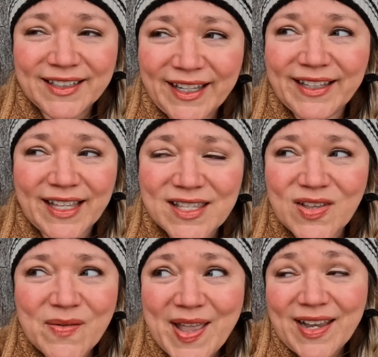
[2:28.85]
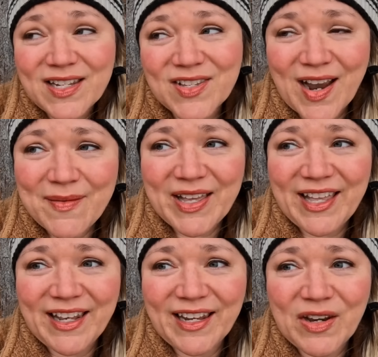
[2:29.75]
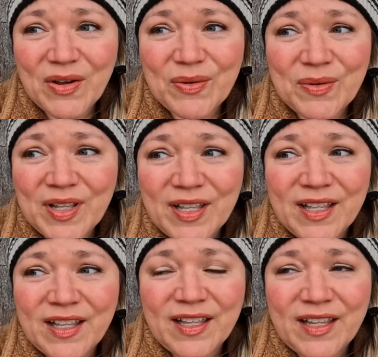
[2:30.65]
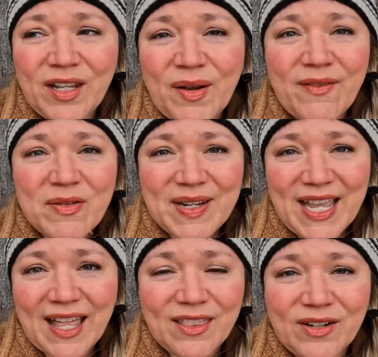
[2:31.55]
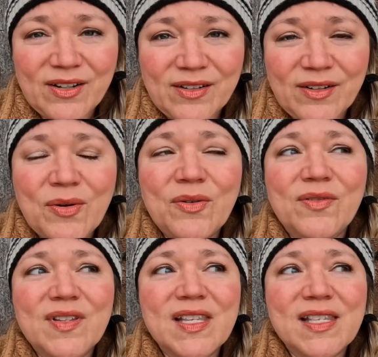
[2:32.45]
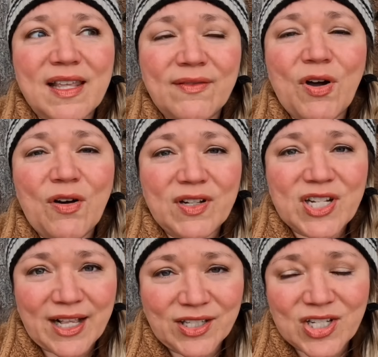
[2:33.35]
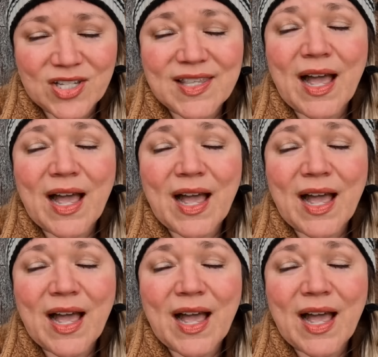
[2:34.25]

Like that's the only way I can describe it. And I know, you know, everybody had their own set of COVID challenges.